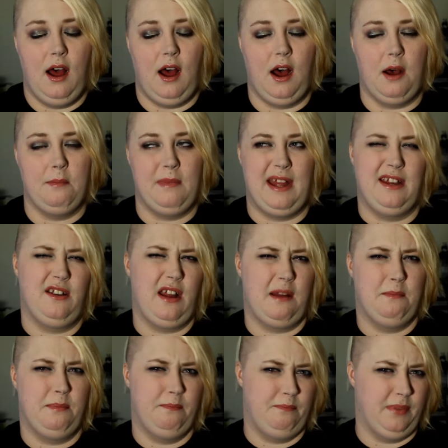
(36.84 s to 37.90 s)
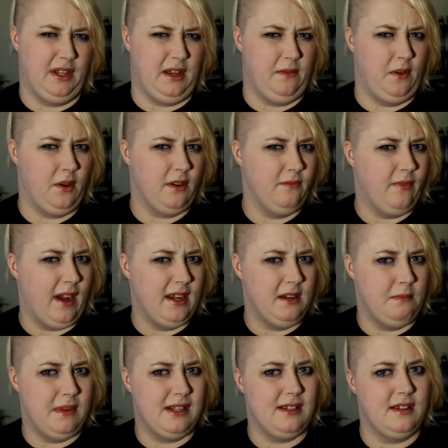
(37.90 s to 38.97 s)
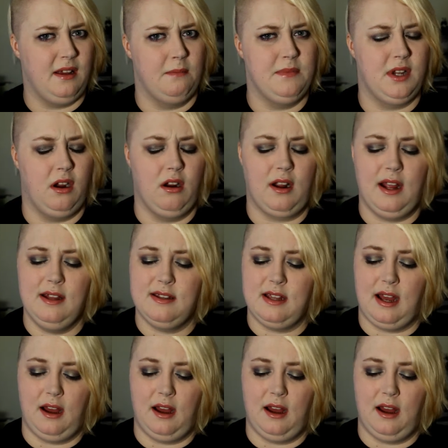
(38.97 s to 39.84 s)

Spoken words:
And I believe you can find them in some Targets.